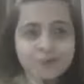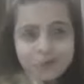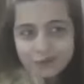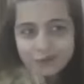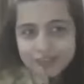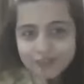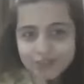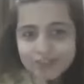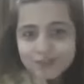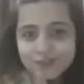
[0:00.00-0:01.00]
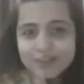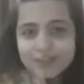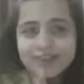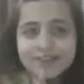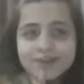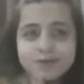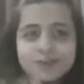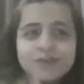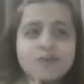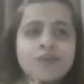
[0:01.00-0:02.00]
What should I share today? because
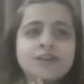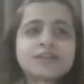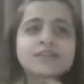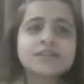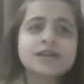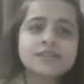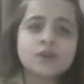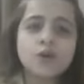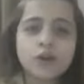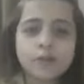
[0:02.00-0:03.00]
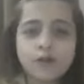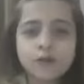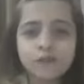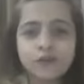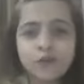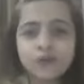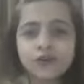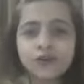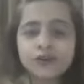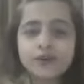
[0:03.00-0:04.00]
I've already discussed a lot about food.
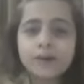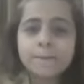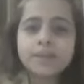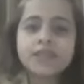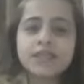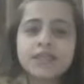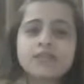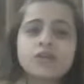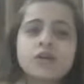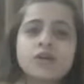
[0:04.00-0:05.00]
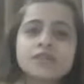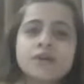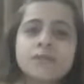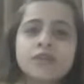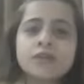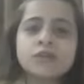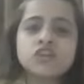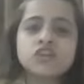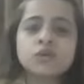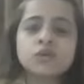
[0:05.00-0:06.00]
But then I thought something
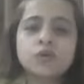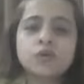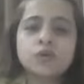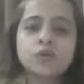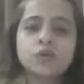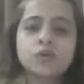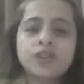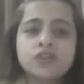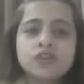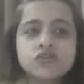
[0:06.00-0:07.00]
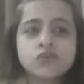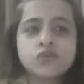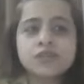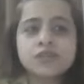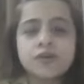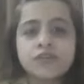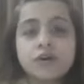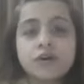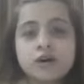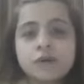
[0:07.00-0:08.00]
which we need to know is about the
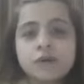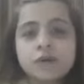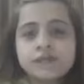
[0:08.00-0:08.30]
herbs.